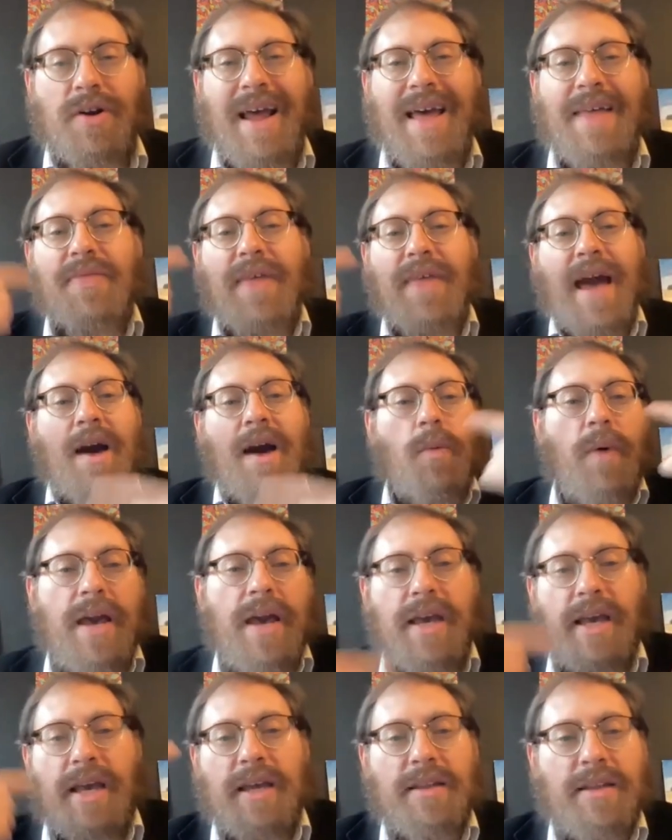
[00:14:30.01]
And that
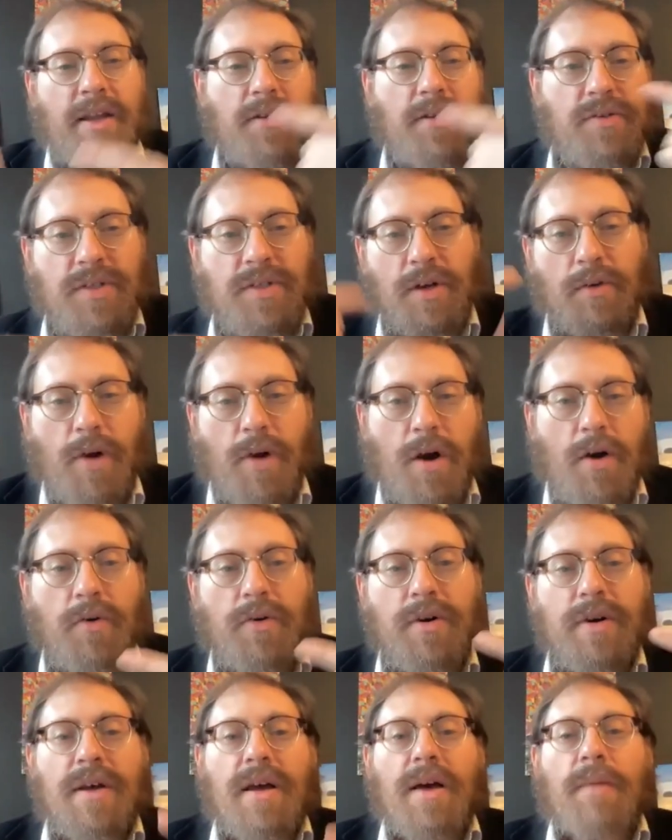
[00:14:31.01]
way it continues to
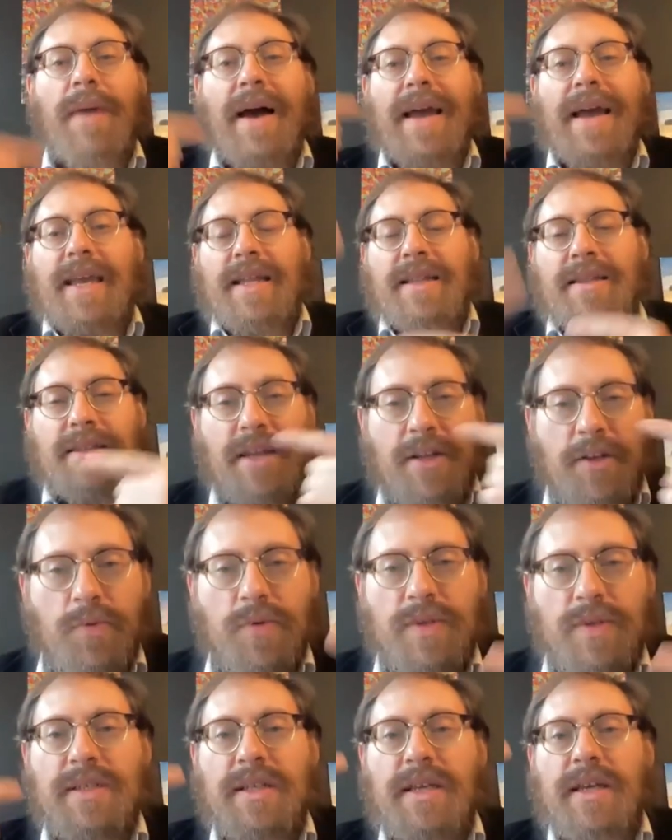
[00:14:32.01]
grow by
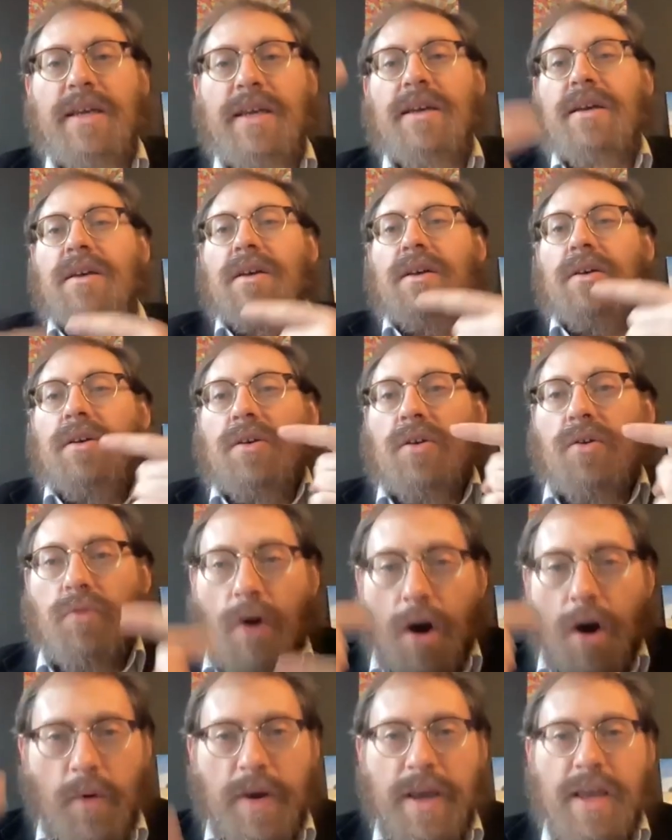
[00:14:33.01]
continuously
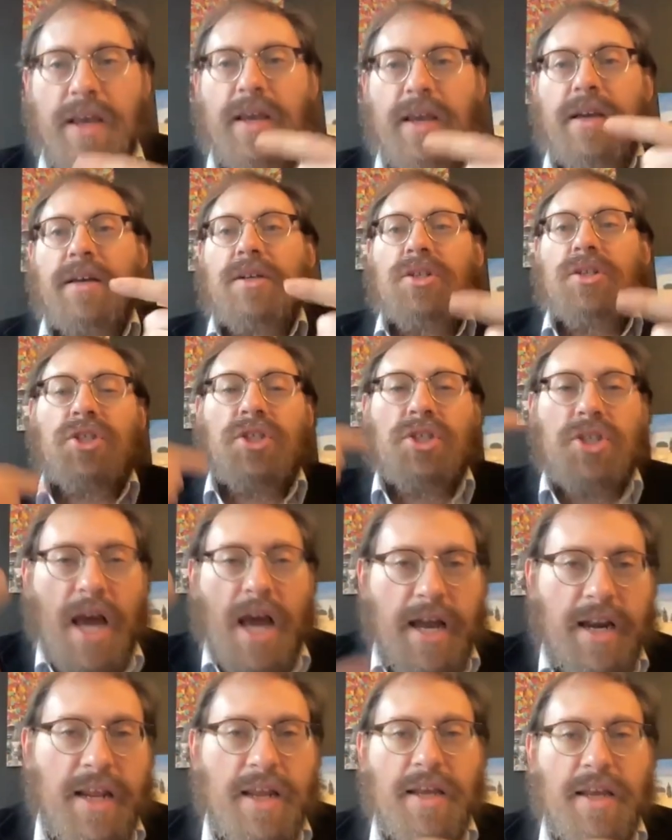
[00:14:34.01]
growing,
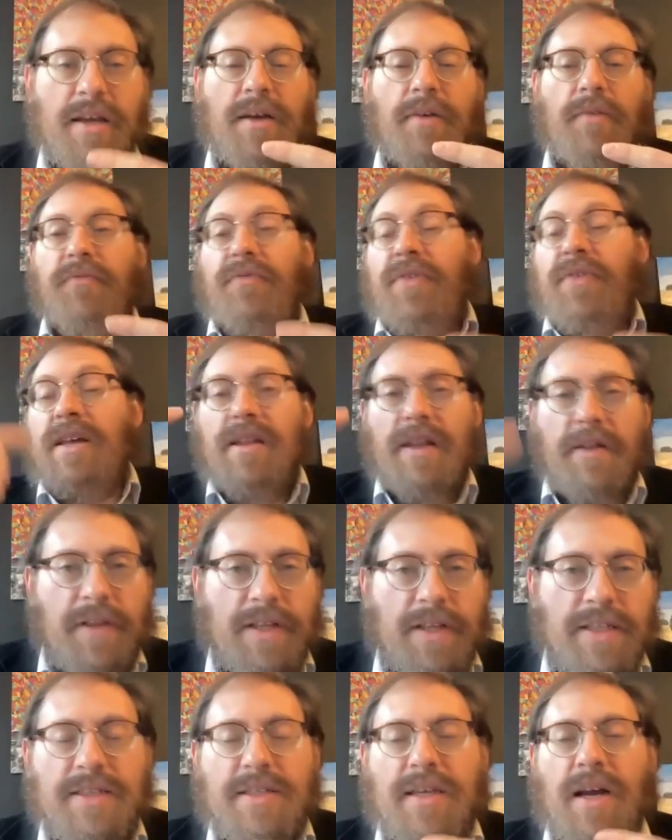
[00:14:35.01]
shedding, feeling
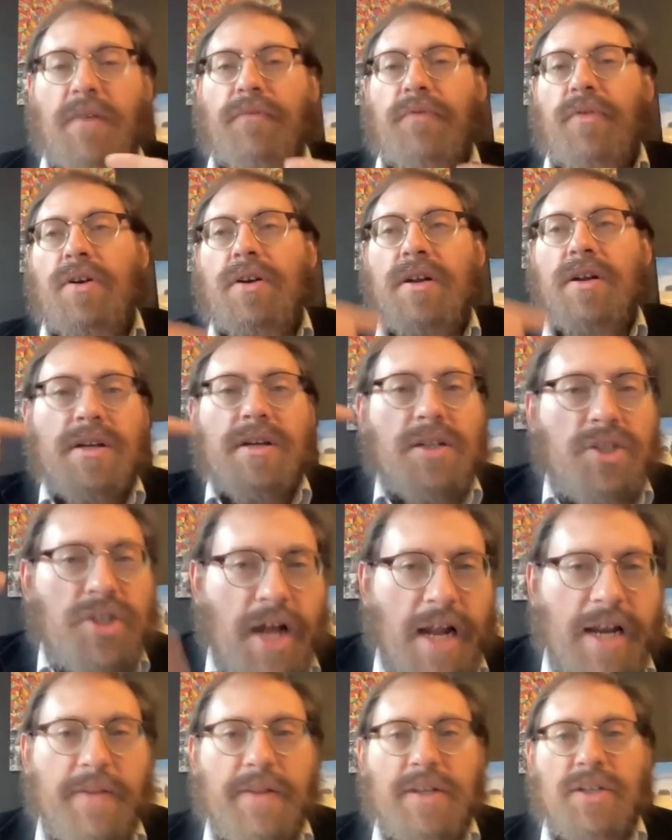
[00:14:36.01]
the discomfort,
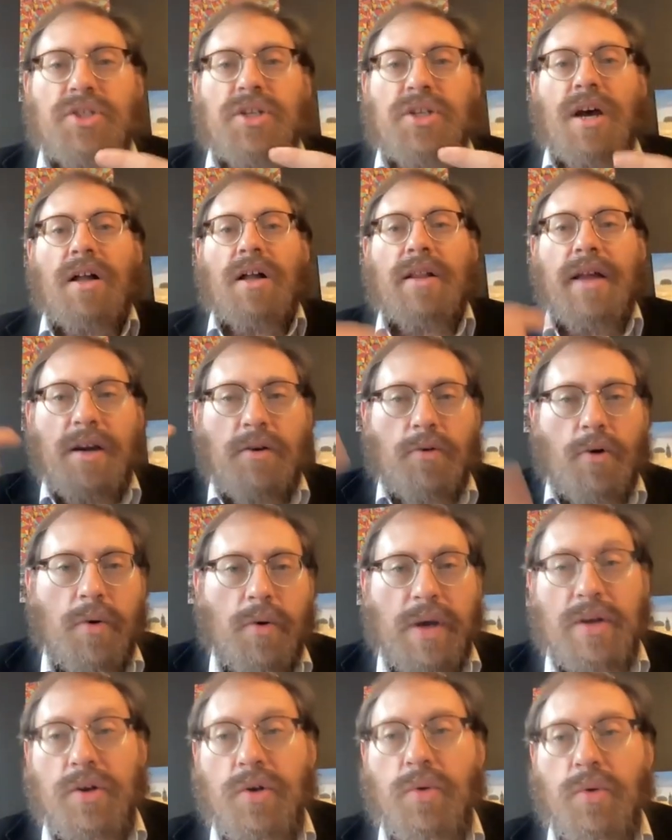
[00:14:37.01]
shedding the shell, and
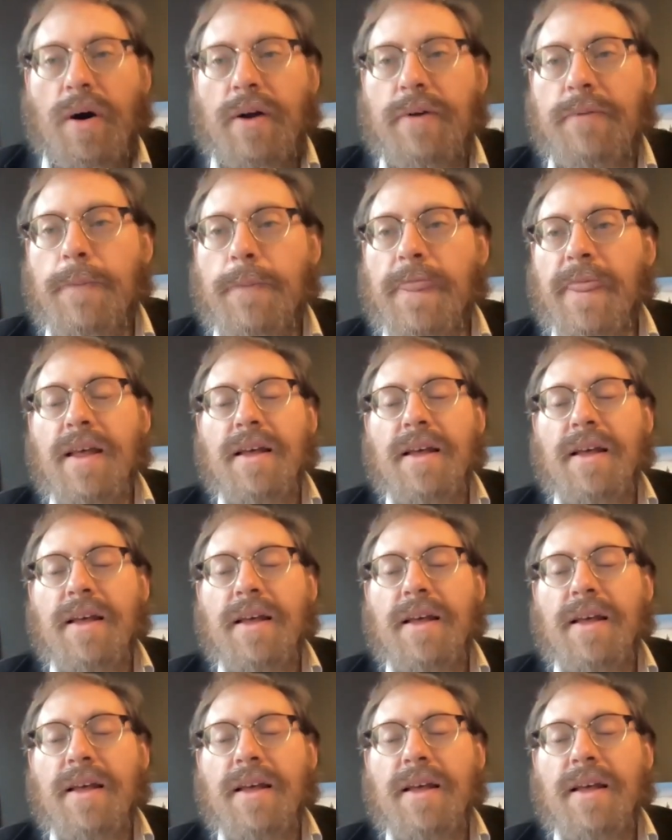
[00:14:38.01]
growing a new one.